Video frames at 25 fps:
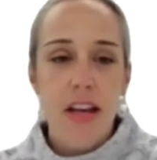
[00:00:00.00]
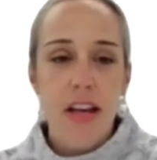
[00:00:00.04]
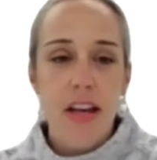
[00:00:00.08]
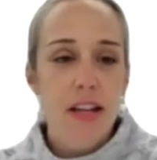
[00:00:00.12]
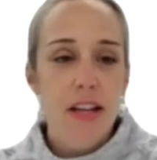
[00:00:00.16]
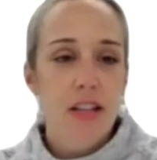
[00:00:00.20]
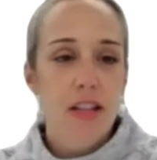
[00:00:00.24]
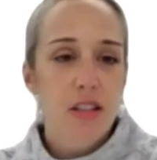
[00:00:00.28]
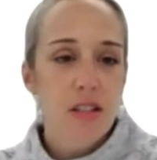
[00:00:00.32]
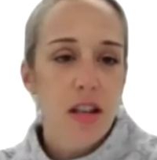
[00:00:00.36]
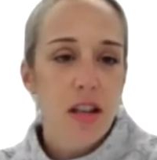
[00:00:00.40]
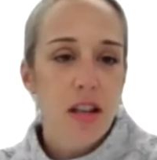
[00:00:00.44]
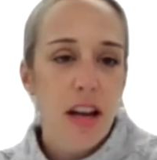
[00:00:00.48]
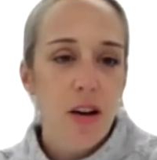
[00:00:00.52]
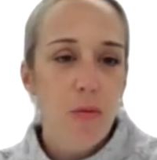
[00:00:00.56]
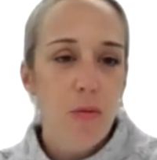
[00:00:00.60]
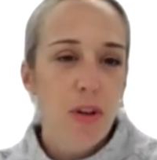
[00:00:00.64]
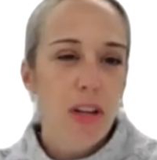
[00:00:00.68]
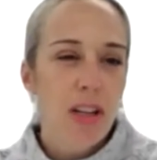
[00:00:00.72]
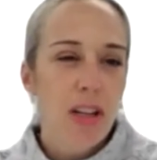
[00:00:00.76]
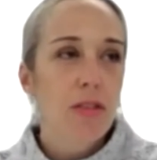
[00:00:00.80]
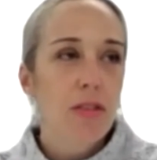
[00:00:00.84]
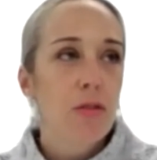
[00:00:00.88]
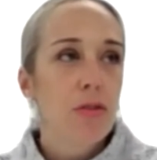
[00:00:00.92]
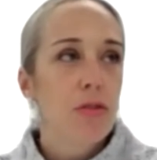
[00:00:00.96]
And uh,
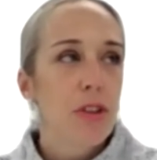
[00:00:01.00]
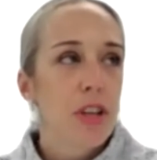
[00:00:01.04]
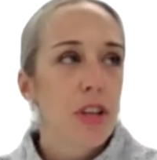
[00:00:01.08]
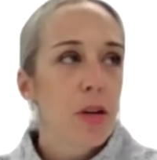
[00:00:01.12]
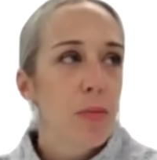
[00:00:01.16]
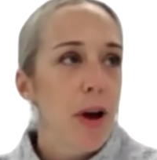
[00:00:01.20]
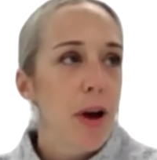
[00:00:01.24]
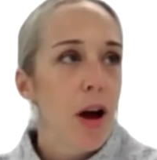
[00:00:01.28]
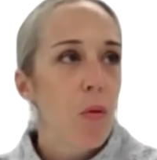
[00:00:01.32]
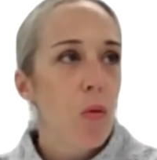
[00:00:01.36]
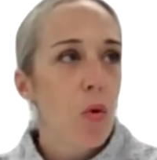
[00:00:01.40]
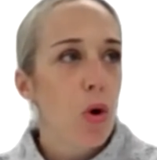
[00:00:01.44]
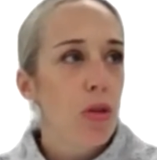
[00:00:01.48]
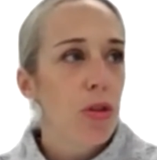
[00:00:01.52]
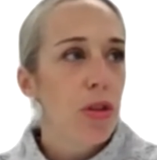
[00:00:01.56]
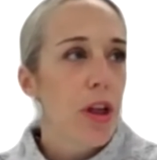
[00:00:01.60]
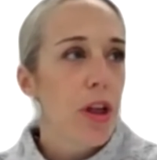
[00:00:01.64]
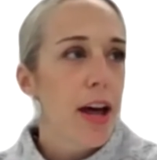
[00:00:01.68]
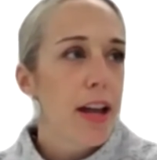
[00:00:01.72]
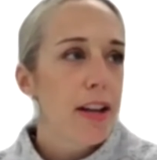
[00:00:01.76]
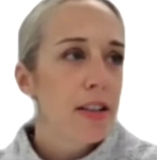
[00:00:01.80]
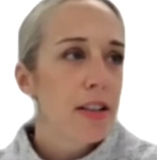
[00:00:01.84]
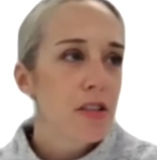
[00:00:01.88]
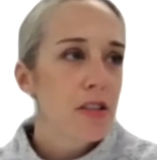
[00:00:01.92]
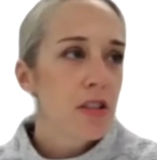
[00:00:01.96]
when you think about what
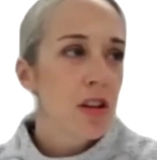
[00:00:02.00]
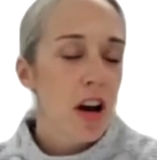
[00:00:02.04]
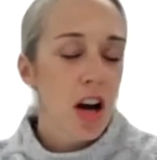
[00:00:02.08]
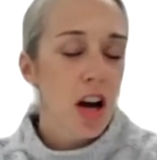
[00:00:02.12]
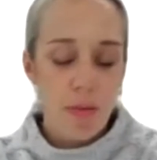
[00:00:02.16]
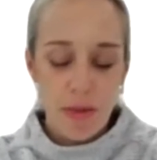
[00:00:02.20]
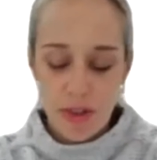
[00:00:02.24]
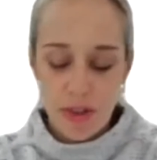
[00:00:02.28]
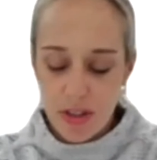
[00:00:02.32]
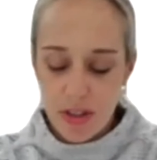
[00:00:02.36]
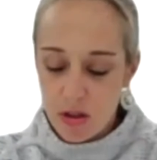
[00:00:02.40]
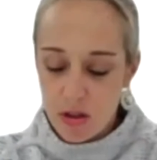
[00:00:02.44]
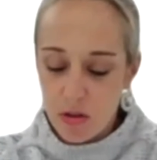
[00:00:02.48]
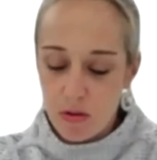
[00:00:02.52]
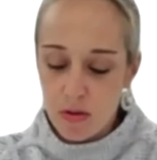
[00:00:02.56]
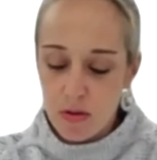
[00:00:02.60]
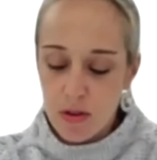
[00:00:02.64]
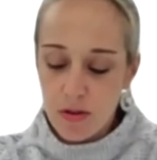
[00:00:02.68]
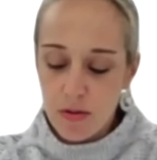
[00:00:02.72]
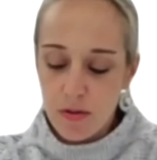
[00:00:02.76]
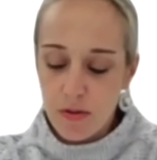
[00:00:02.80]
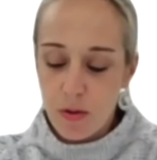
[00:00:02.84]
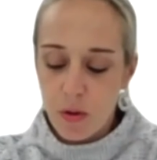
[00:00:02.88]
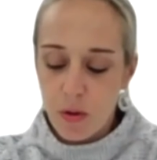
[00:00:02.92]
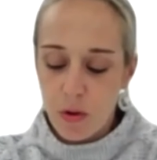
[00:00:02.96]
that time is
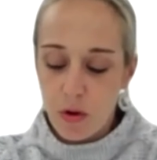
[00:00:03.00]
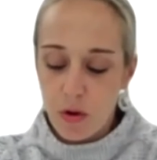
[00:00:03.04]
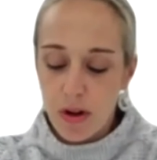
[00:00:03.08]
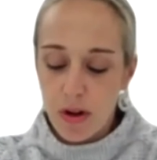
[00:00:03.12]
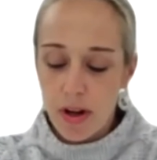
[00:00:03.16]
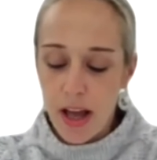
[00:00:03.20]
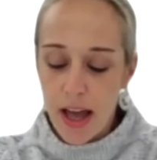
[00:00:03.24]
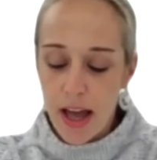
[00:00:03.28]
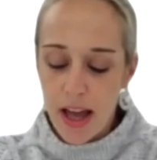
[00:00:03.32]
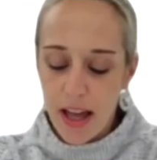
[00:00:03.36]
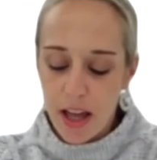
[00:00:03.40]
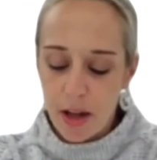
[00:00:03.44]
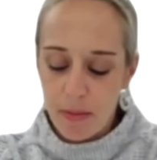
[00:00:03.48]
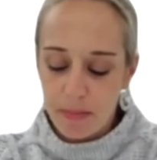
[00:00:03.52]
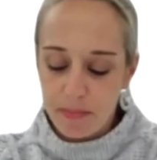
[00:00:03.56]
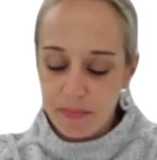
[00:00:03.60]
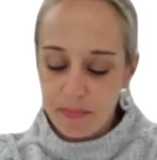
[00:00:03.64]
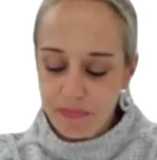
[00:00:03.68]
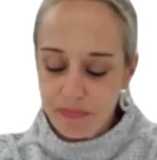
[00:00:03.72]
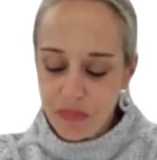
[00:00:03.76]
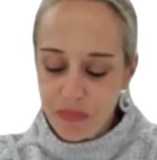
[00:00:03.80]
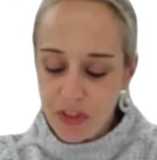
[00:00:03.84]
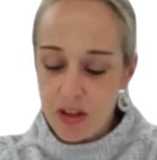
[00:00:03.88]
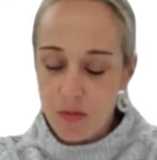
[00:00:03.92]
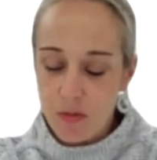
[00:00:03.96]
used for, um,
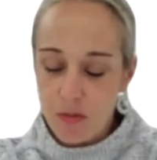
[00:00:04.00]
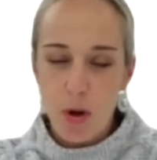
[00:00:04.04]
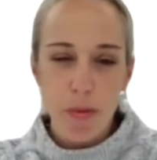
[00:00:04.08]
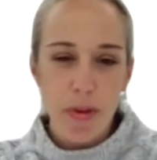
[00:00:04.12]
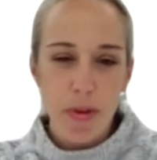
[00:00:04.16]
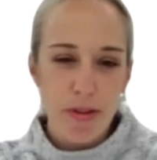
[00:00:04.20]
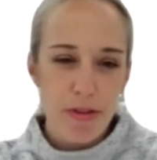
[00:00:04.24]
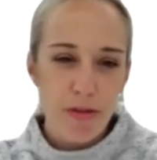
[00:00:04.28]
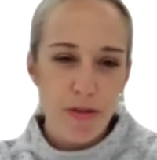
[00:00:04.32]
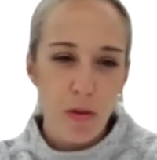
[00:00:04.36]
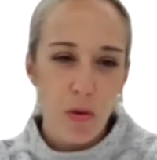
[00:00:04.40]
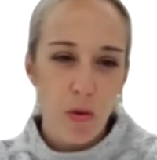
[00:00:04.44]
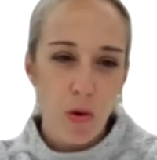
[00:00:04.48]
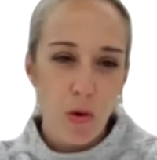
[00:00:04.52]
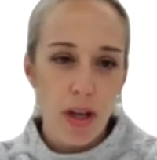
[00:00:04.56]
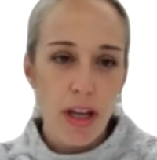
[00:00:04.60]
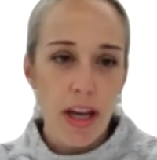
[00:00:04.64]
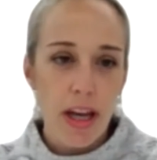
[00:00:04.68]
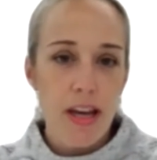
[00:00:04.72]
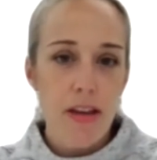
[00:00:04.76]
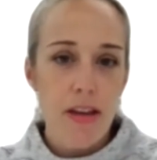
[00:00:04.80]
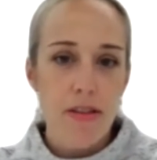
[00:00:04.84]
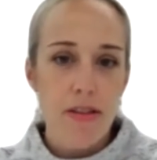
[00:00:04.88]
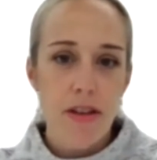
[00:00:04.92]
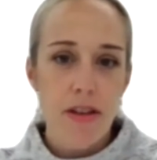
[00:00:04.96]
it's probably four
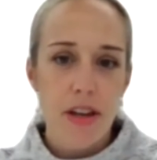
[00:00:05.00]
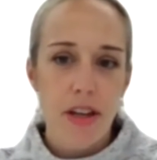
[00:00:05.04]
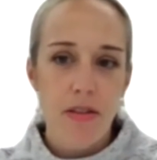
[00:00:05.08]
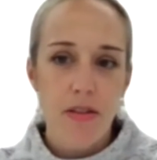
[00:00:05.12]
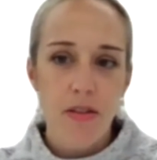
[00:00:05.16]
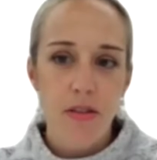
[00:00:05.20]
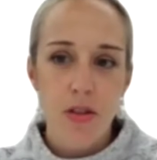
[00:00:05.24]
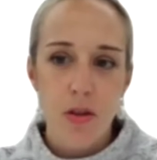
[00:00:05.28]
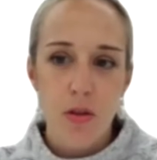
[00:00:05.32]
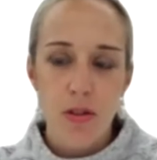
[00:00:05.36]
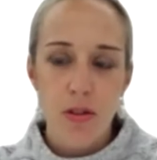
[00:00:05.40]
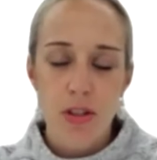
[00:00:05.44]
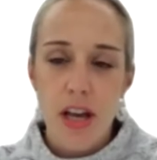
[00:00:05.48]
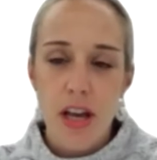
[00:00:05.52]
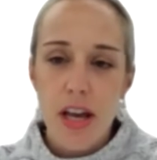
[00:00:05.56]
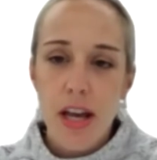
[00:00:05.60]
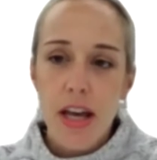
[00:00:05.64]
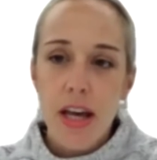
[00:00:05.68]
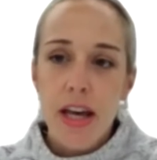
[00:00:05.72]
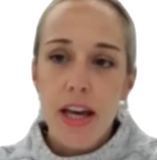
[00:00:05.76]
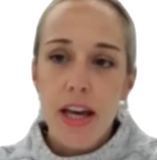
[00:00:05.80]
key things. So it's,